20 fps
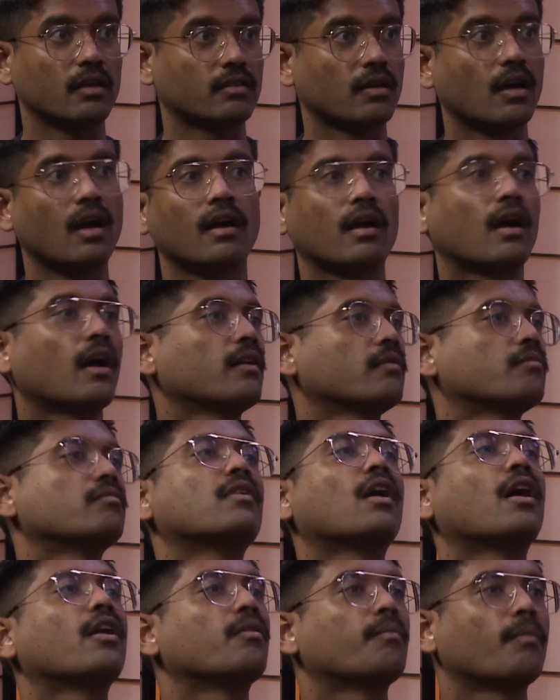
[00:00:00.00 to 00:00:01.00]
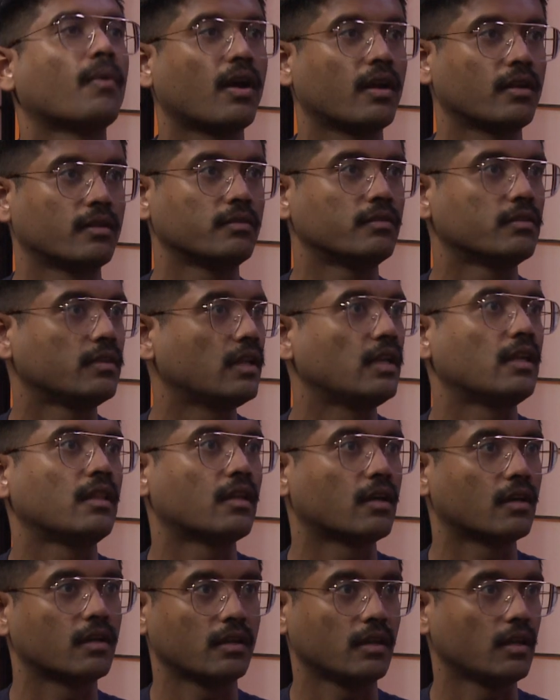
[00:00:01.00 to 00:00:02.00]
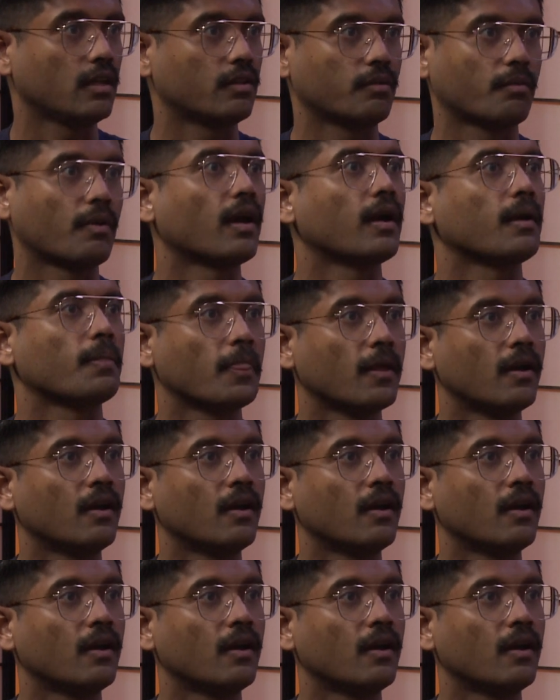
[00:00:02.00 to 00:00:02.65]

so I don't mind either way.